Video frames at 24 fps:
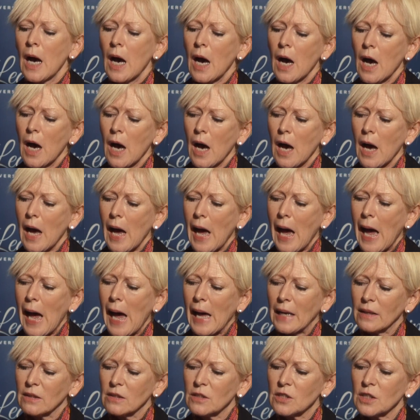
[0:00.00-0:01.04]

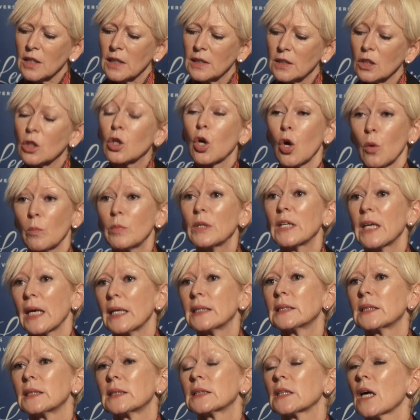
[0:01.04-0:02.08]
And it's a
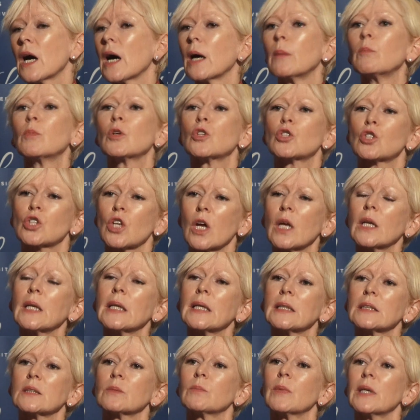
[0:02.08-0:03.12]
complicated time, but
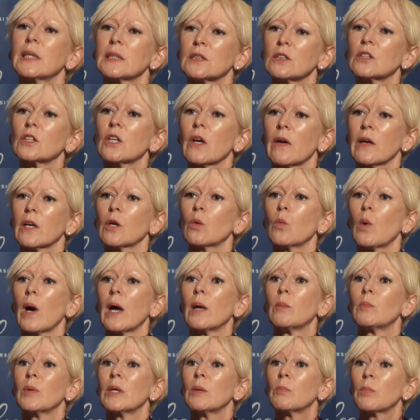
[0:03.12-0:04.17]
journalism isn't going
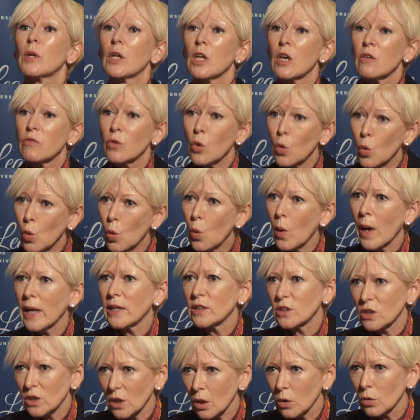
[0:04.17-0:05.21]
away. People have
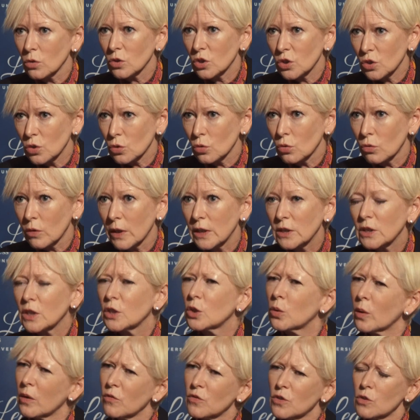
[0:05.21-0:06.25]
always told stories,
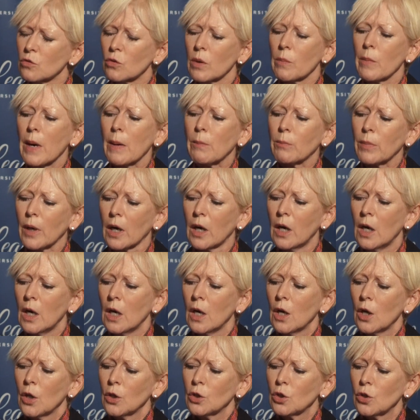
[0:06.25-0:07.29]
and you have to remember,
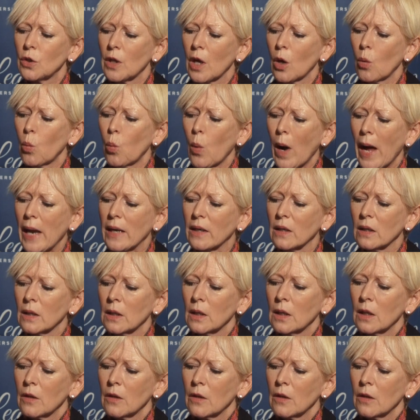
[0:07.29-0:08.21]
you know, when